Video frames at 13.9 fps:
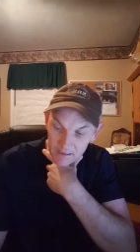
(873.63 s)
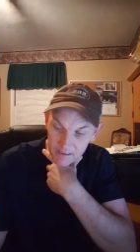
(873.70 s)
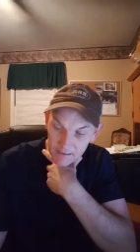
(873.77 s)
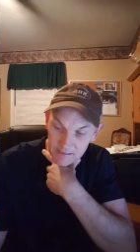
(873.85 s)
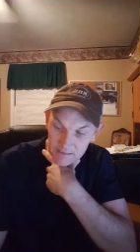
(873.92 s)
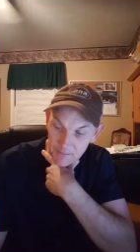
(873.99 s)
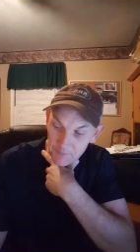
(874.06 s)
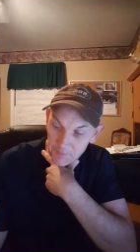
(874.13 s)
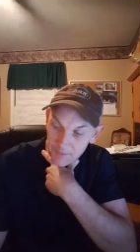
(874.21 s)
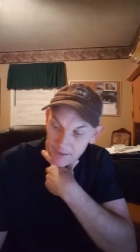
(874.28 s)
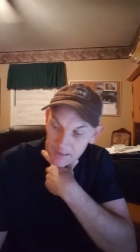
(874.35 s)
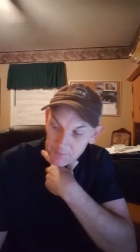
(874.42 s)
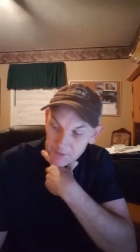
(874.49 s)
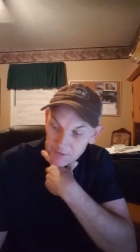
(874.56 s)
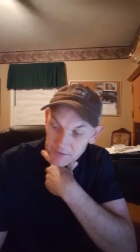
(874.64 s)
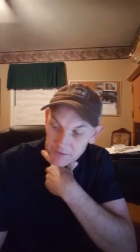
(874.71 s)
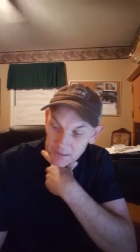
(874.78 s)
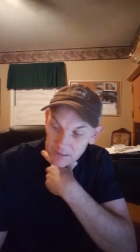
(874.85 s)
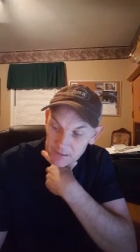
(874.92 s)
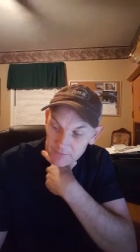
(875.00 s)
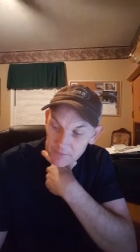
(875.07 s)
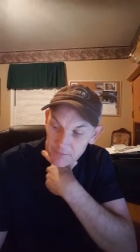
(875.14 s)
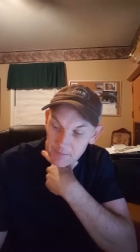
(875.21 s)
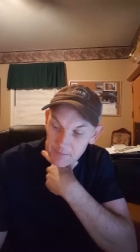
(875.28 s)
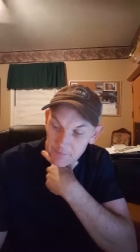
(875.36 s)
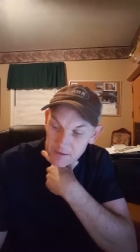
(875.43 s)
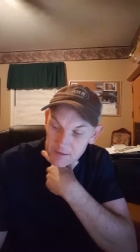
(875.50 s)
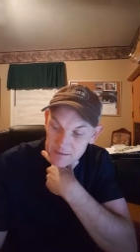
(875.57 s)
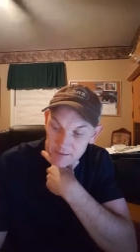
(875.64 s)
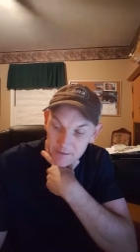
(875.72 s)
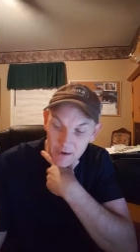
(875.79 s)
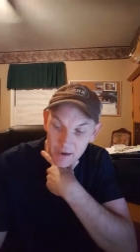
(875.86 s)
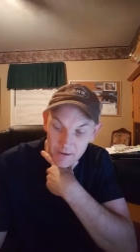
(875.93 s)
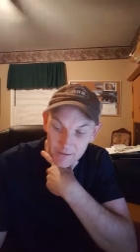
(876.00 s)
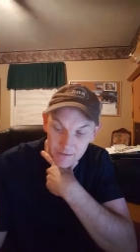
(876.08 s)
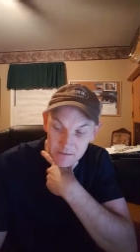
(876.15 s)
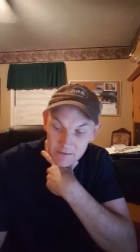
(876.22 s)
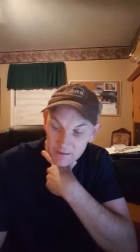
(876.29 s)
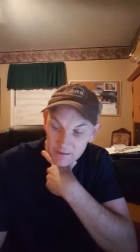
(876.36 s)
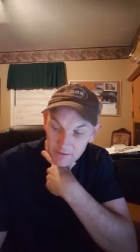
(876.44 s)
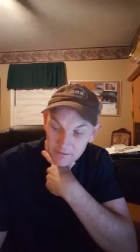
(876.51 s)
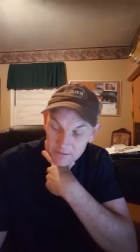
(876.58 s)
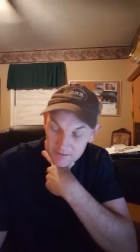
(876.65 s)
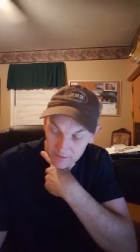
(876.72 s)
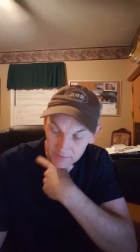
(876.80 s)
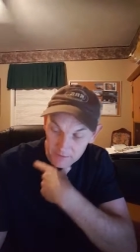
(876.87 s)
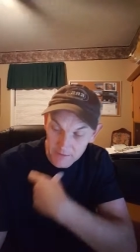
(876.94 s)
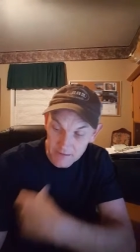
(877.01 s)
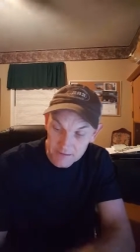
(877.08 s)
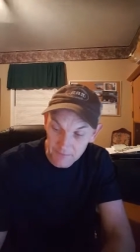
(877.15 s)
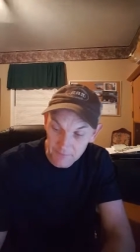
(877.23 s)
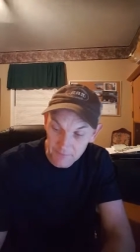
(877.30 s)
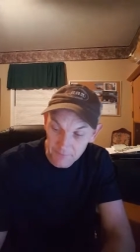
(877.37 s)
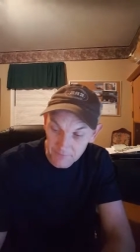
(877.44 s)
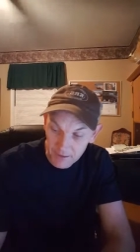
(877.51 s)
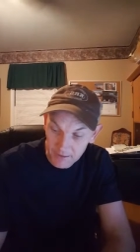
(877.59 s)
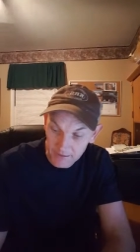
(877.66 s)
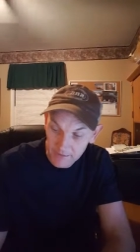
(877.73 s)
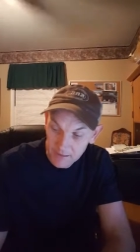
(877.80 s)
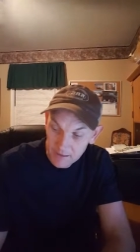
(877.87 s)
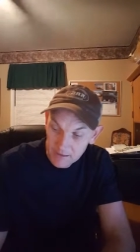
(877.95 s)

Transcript: He said, being productive and being busy are not necessarily the same thing.